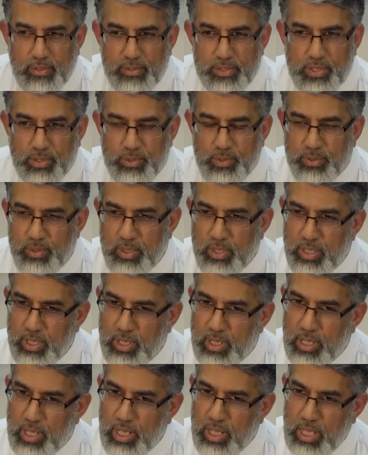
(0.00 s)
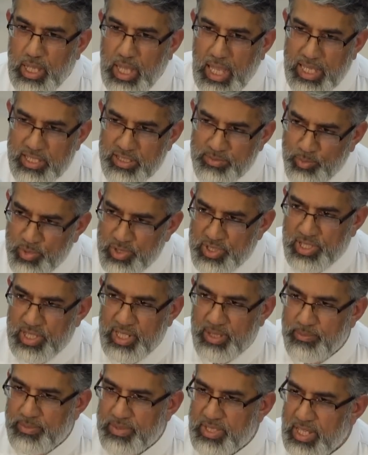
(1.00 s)
So as
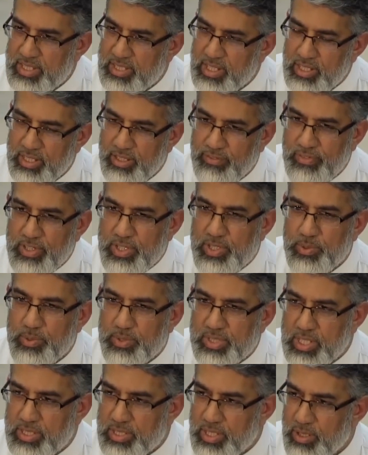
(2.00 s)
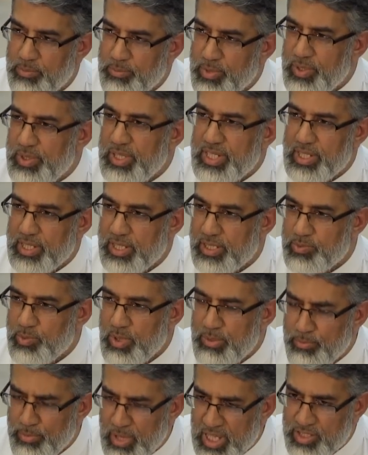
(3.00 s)
Muslims, as individuals, as communities,
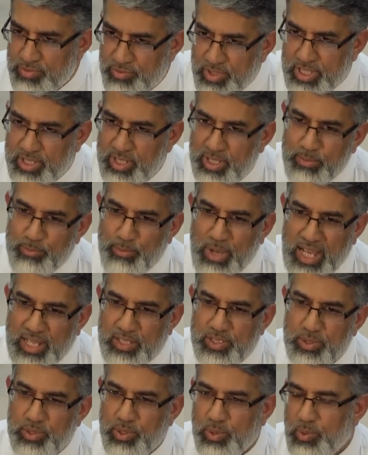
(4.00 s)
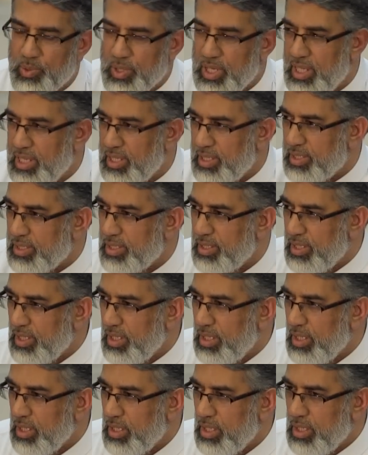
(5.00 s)
we must return back to the Quran,
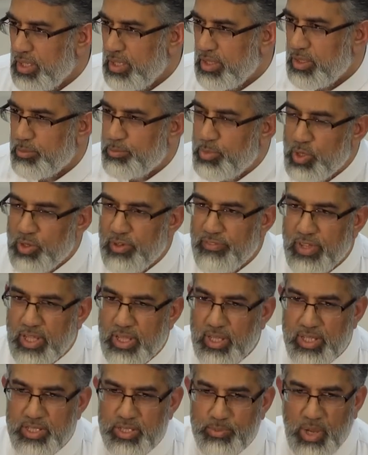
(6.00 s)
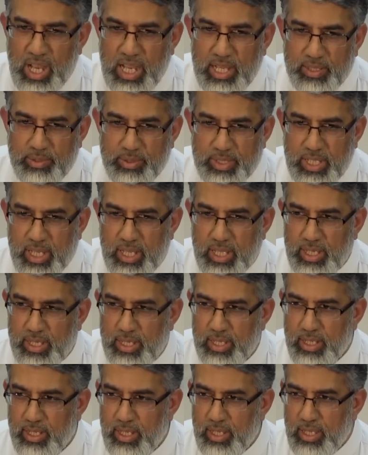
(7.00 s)
the book of Allah subhanahu wa ta'ala,
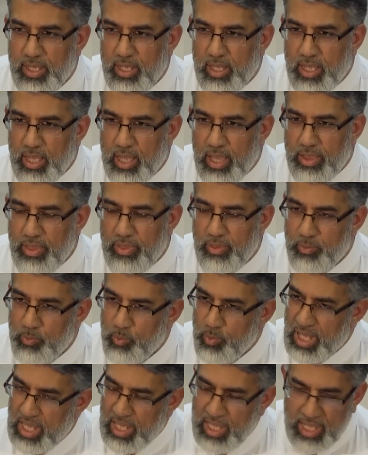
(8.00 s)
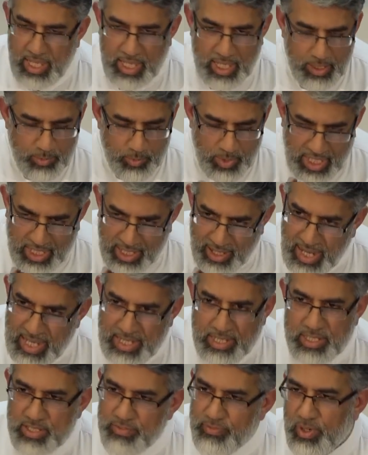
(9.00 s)
where
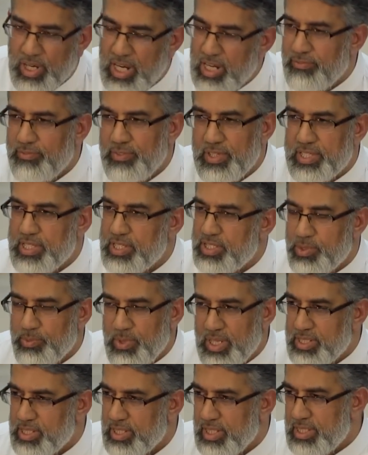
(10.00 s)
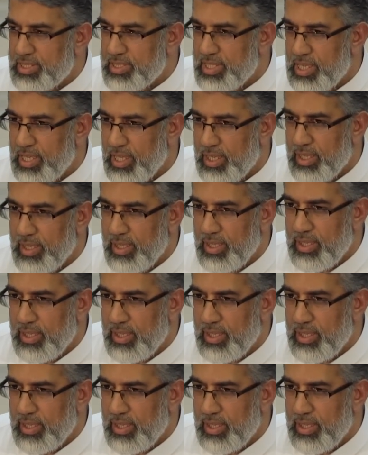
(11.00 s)
guidance for every situation is there.